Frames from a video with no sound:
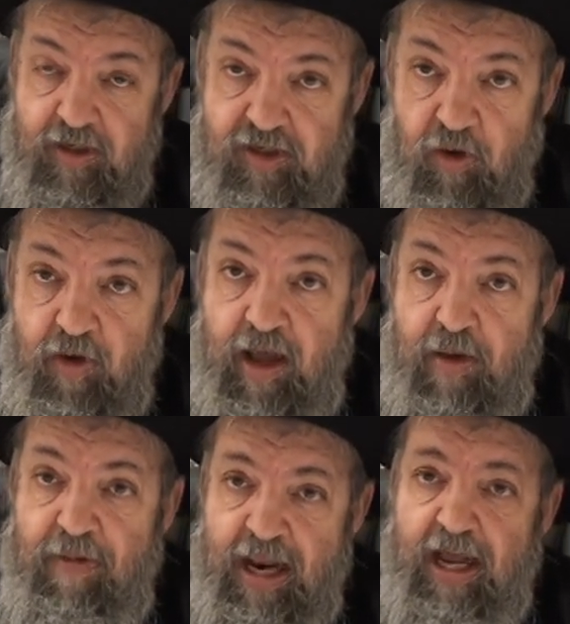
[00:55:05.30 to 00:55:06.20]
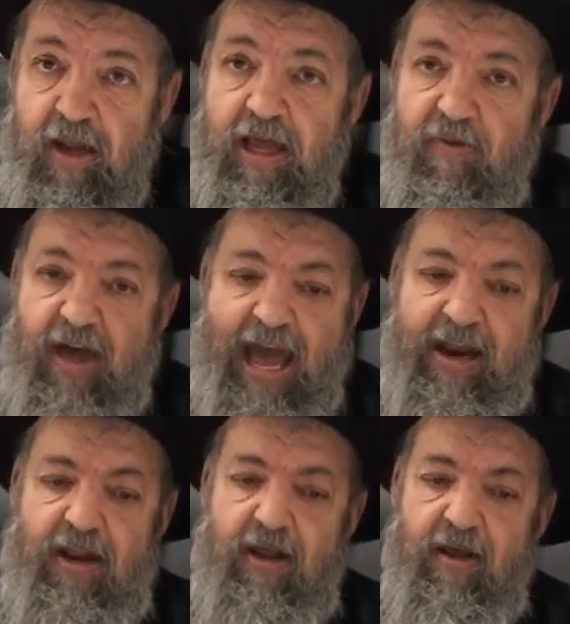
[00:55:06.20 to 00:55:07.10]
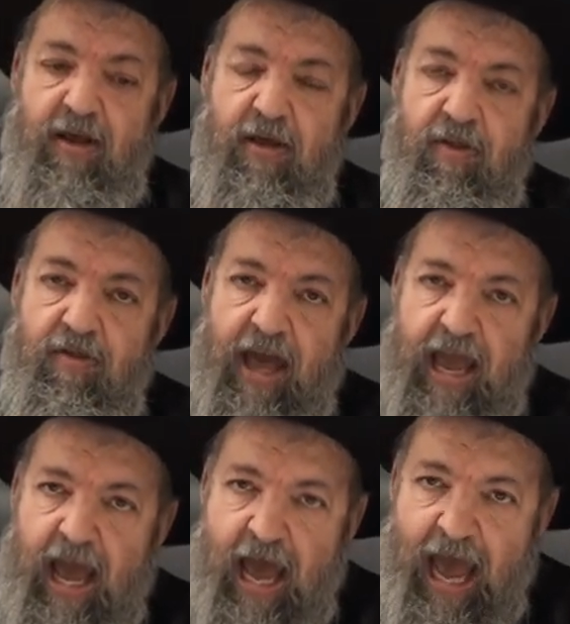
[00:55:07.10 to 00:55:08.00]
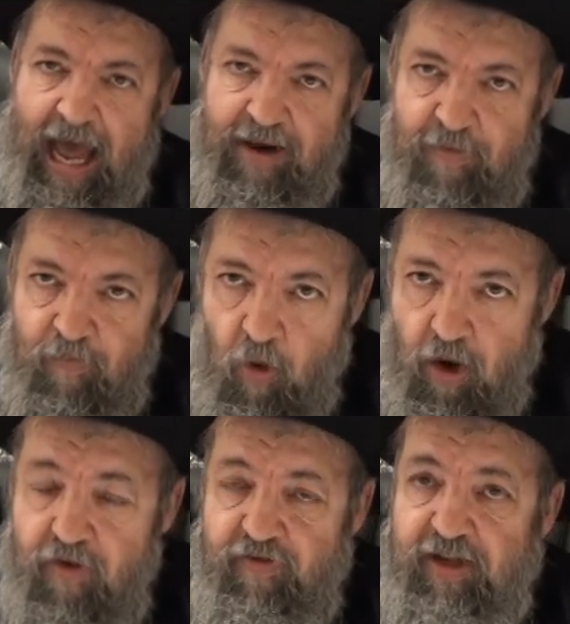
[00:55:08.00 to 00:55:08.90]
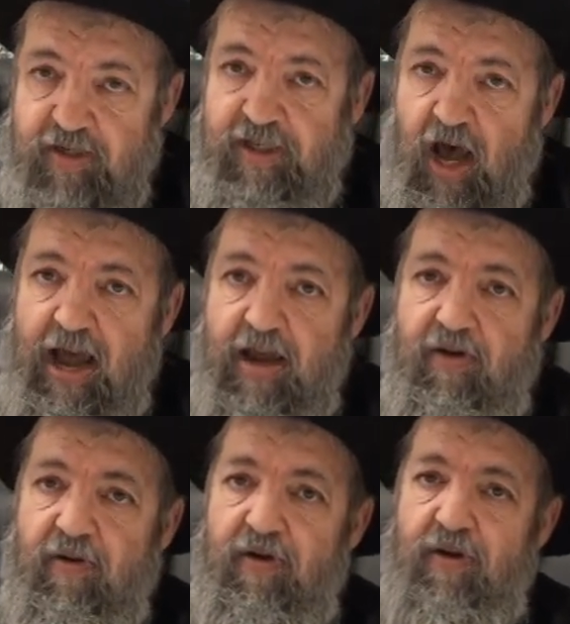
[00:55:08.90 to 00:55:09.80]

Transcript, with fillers: So immediately then, they had more of a desire